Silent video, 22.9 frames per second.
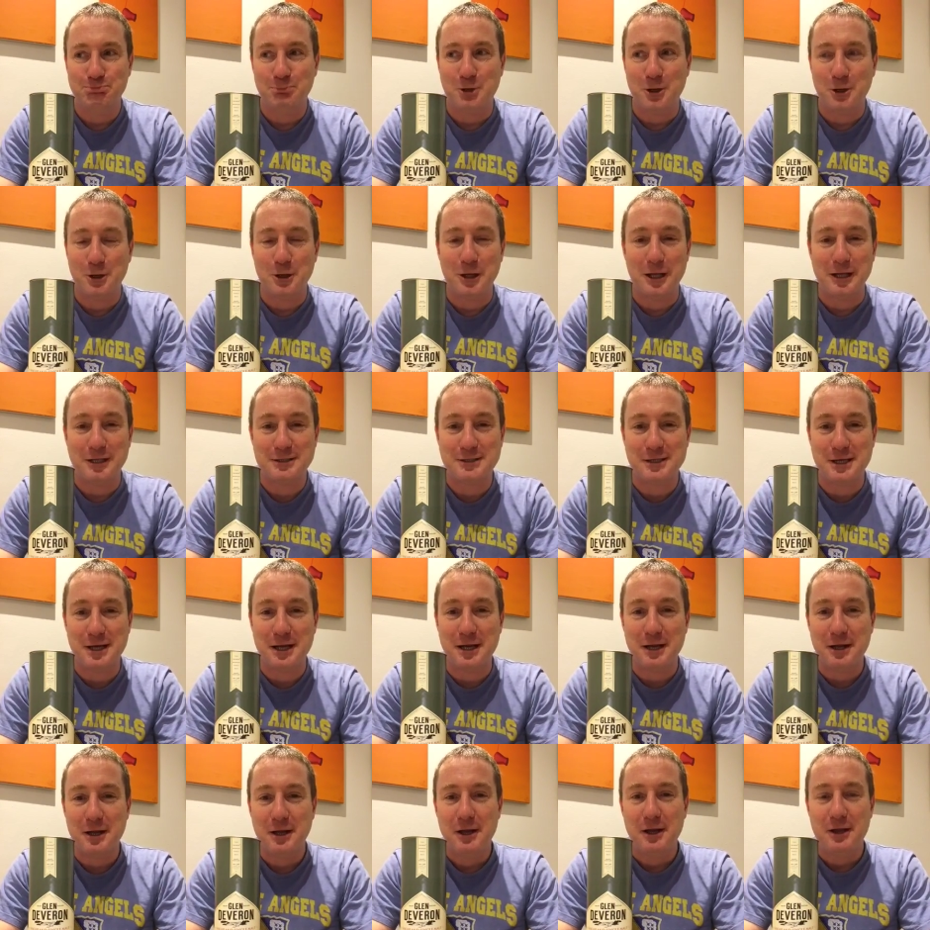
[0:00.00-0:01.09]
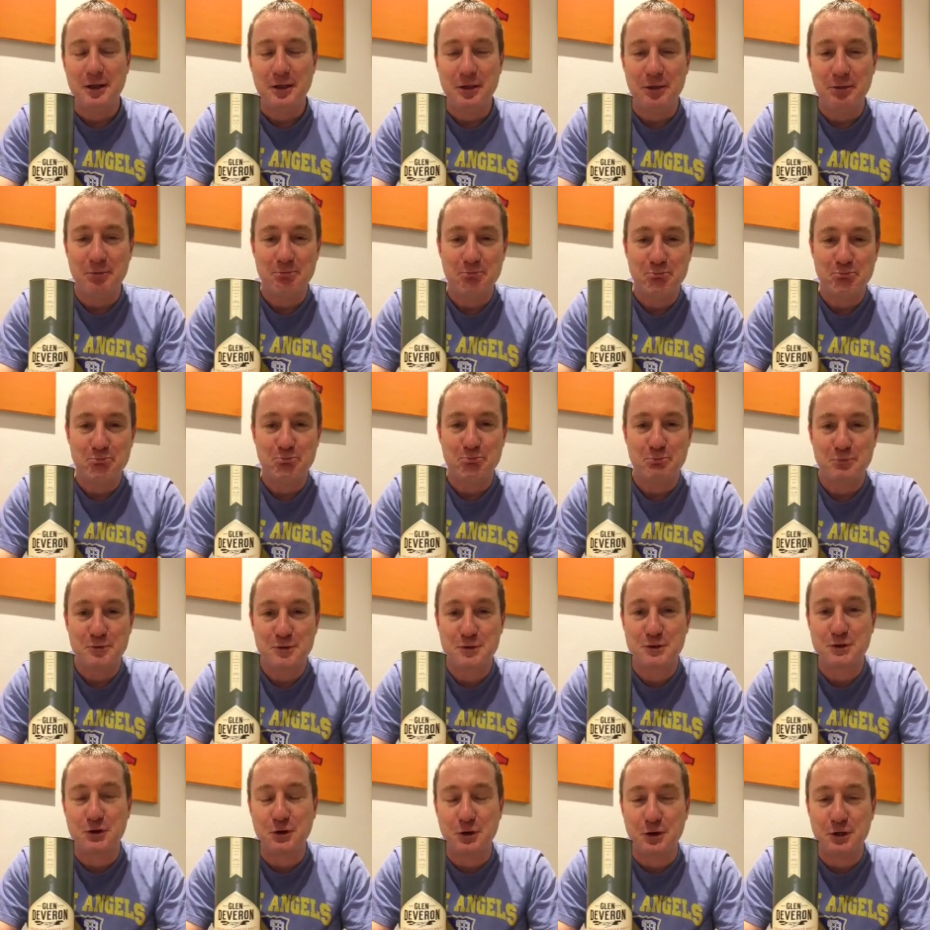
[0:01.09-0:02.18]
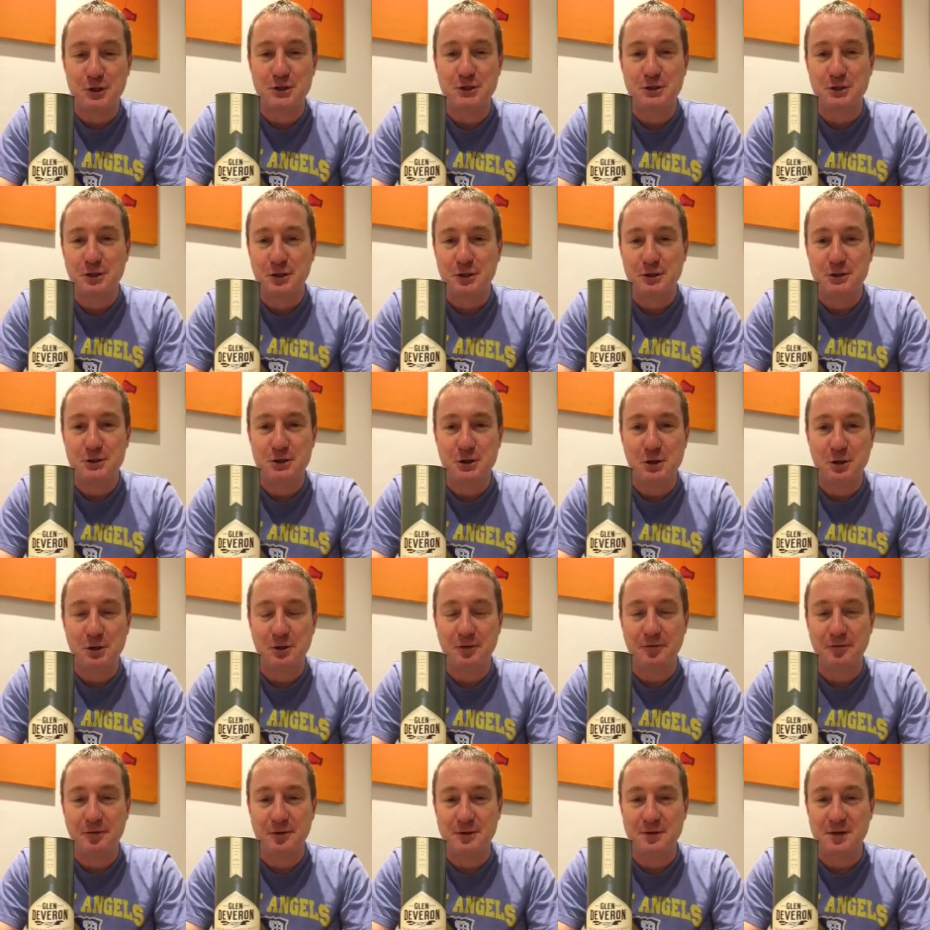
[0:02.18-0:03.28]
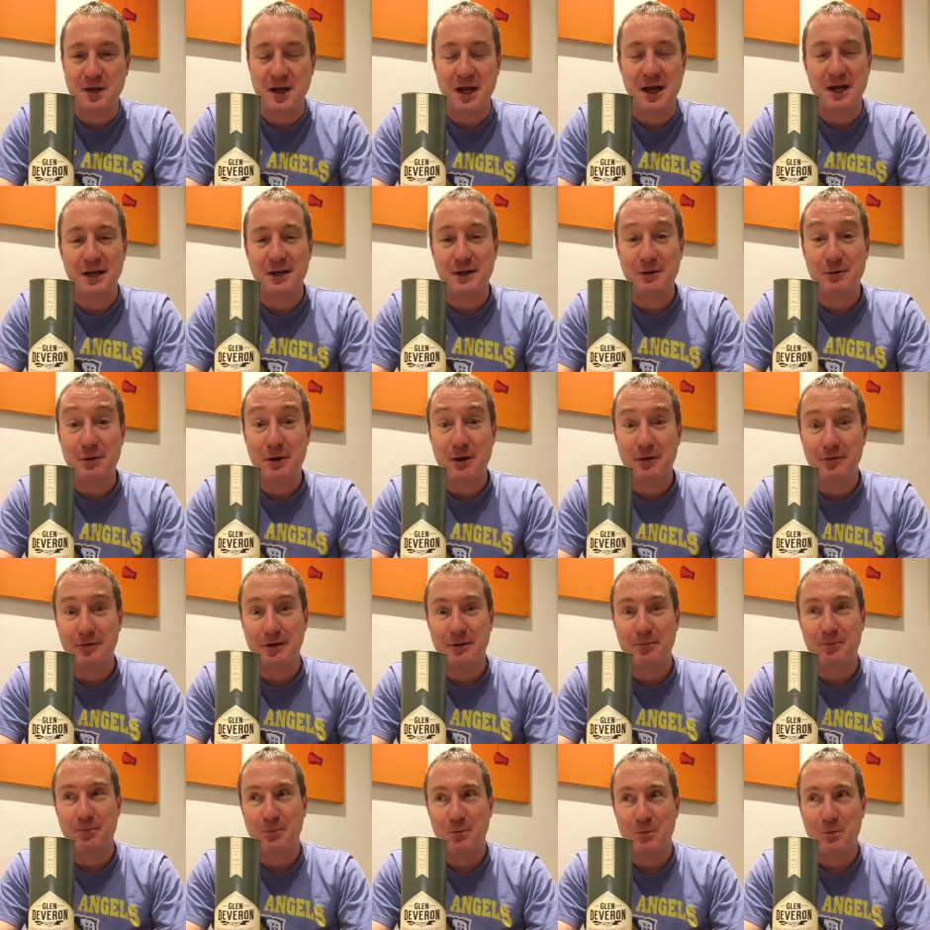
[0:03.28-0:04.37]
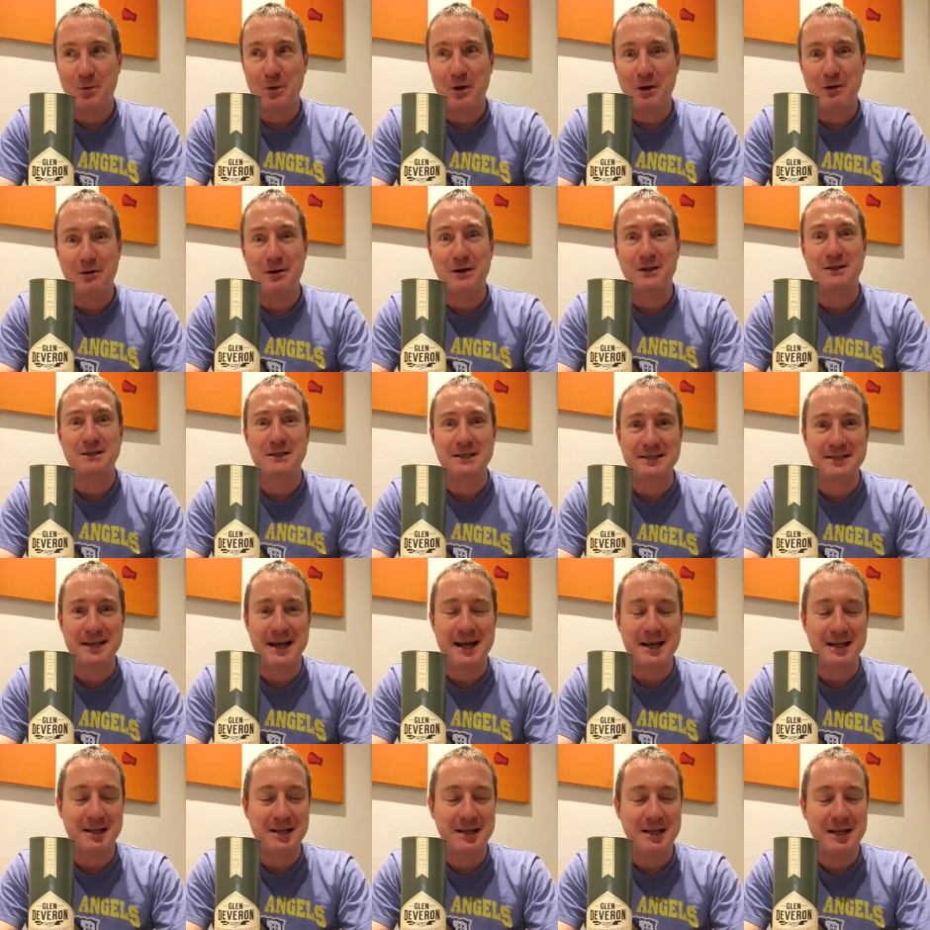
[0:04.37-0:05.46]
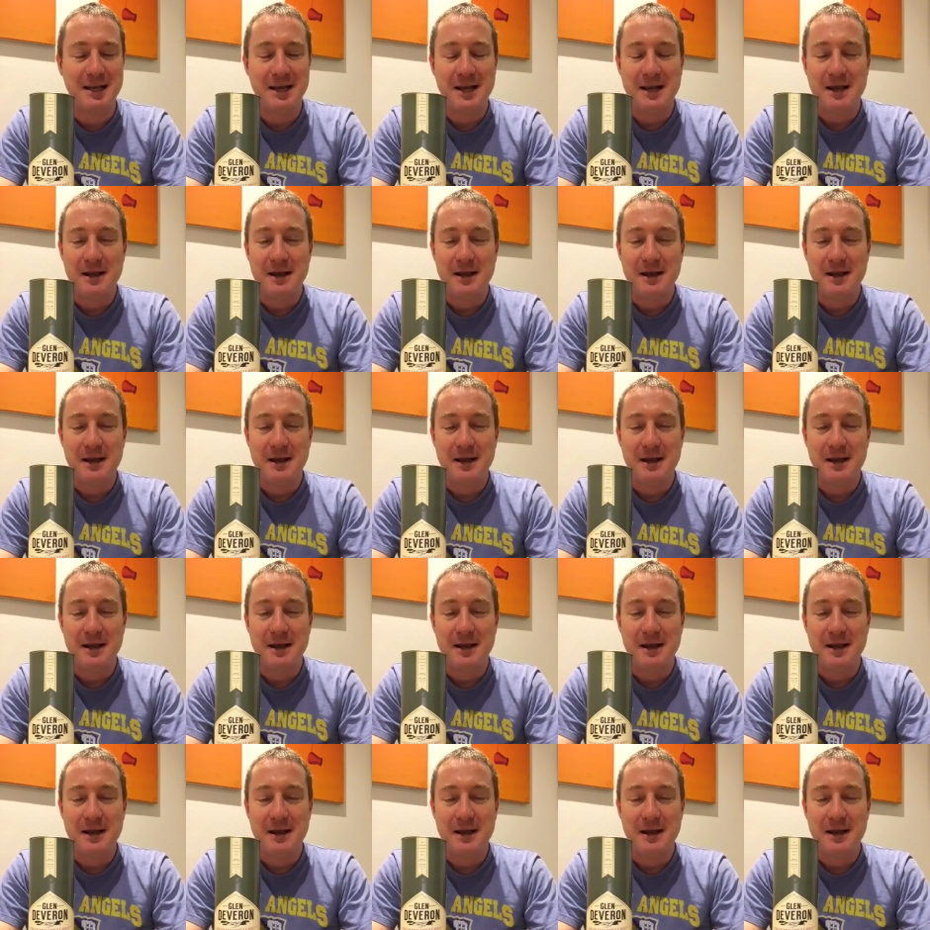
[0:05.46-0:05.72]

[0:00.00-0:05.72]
I'll let Scottish geographers argue over where it is exactly.